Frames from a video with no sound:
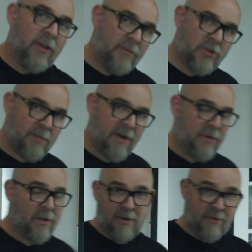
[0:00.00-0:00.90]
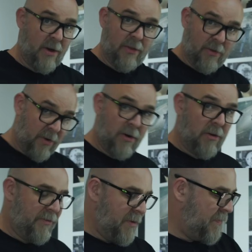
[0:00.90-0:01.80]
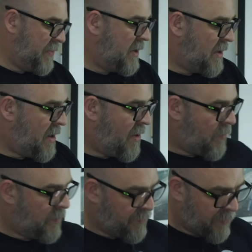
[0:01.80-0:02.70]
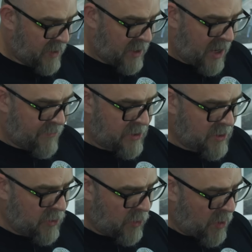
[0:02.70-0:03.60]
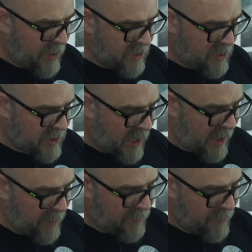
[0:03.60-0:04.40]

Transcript: them, some haven't. They're not. They're on all of them. Every single one is the same.